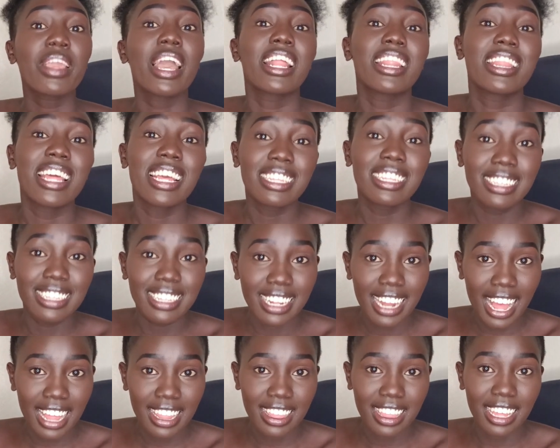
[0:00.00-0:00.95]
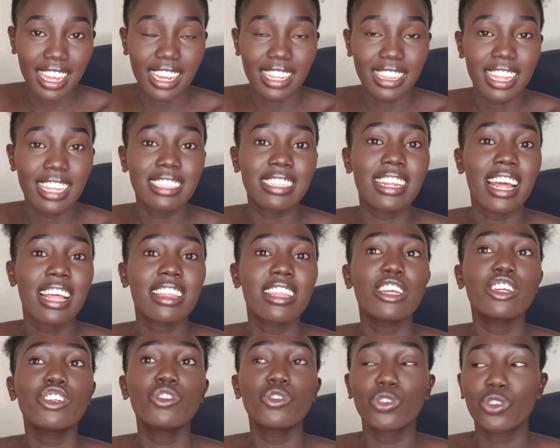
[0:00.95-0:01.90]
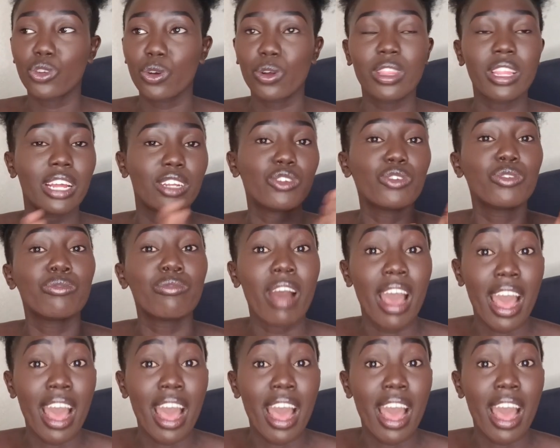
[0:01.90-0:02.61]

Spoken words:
There's nothing. There's nothing to show that you've